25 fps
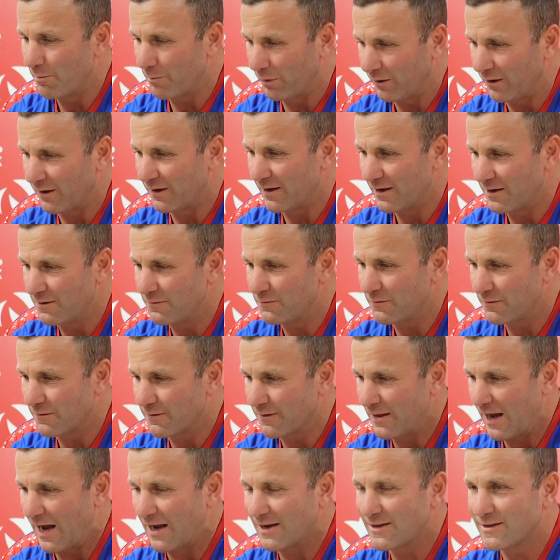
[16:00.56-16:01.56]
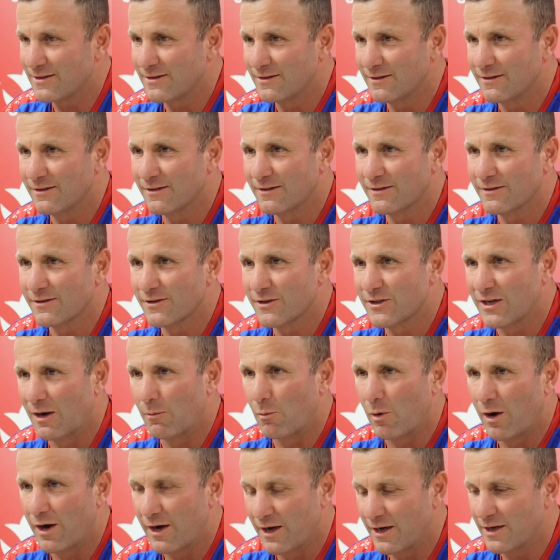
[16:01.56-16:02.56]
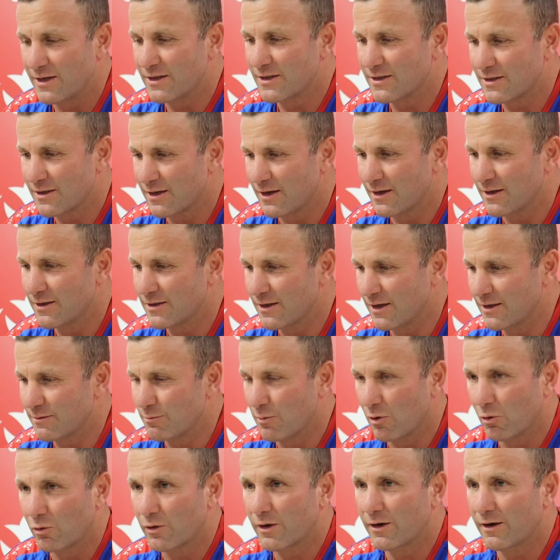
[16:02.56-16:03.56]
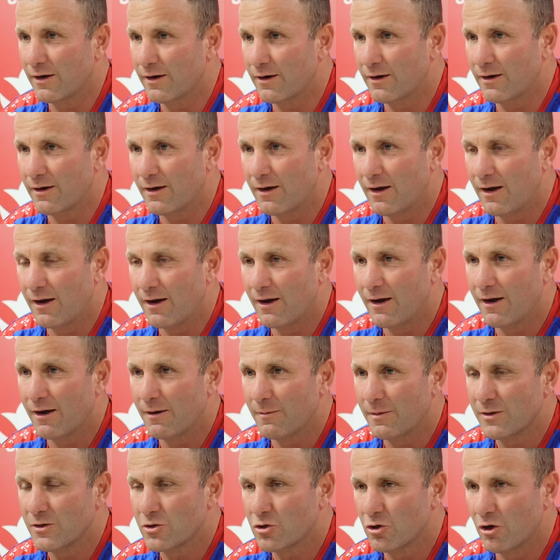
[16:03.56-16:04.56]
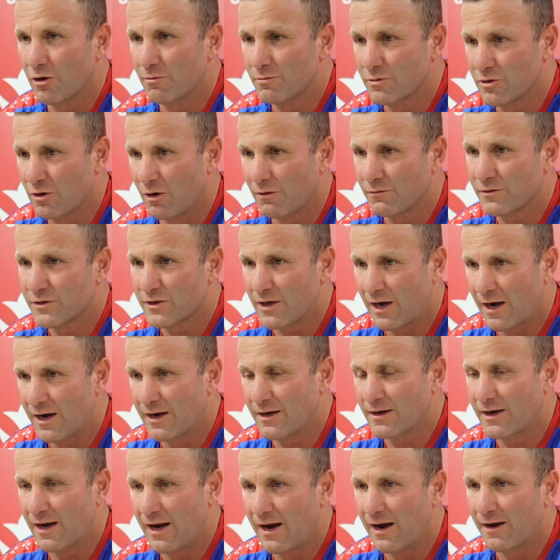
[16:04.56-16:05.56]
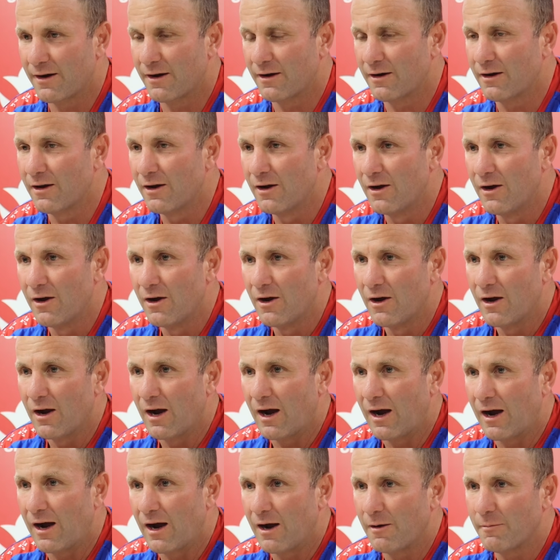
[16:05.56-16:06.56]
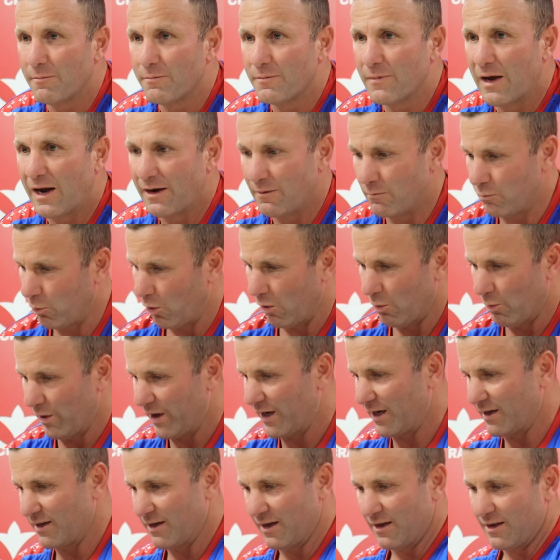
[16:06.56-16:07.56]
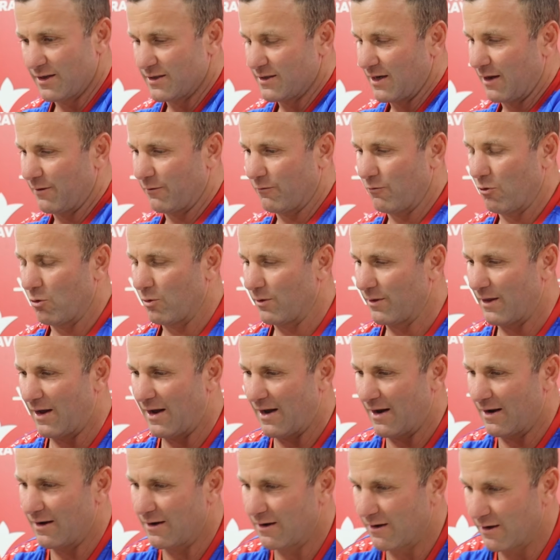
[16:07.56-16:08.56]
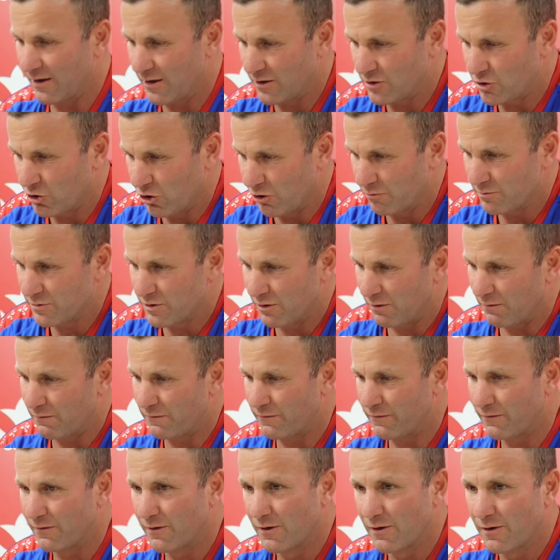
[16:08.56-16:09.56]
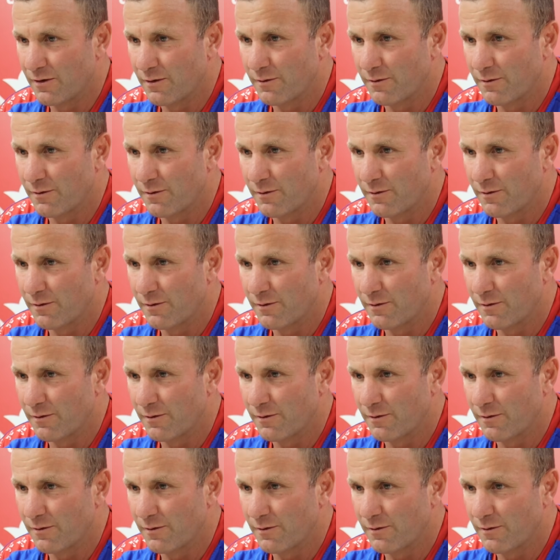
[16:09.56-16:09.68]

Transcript: and believe that someone is milking it in terms of staying down and what Wigan did. There's nothing wrong with that in terms of